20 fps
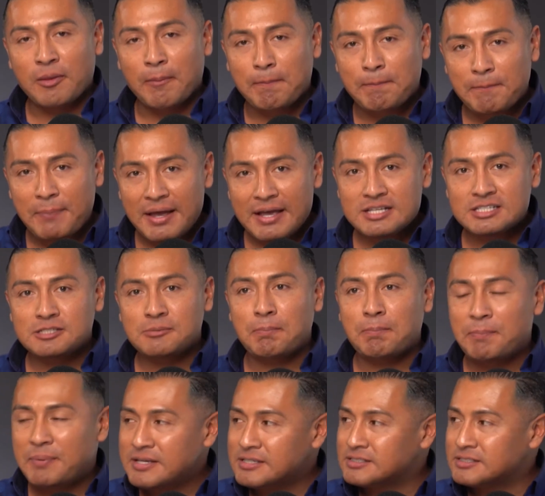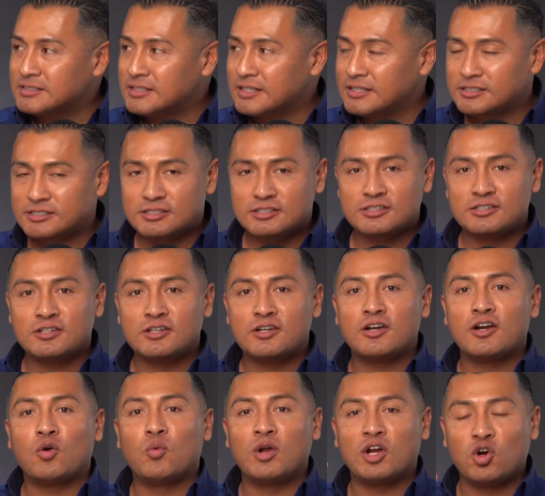the best business
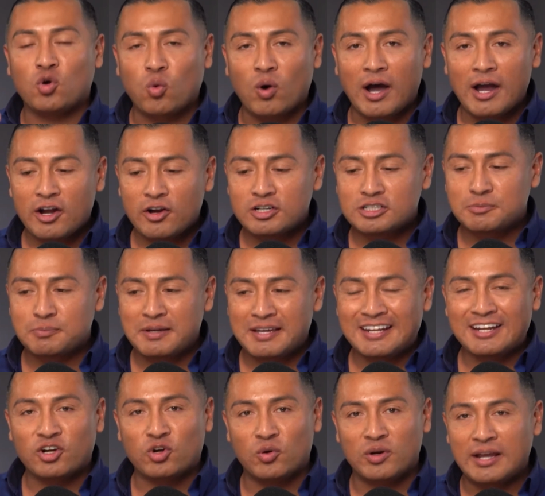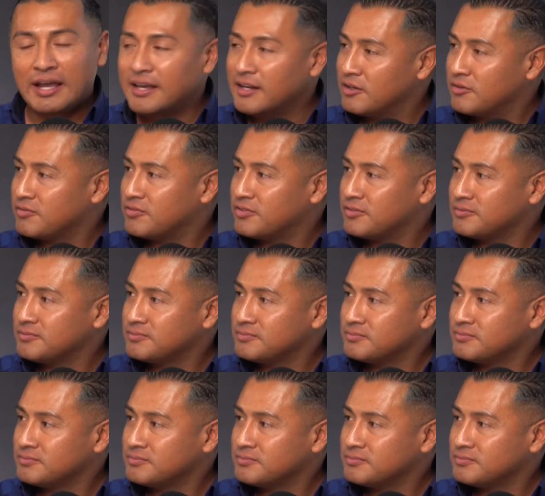requires being creative.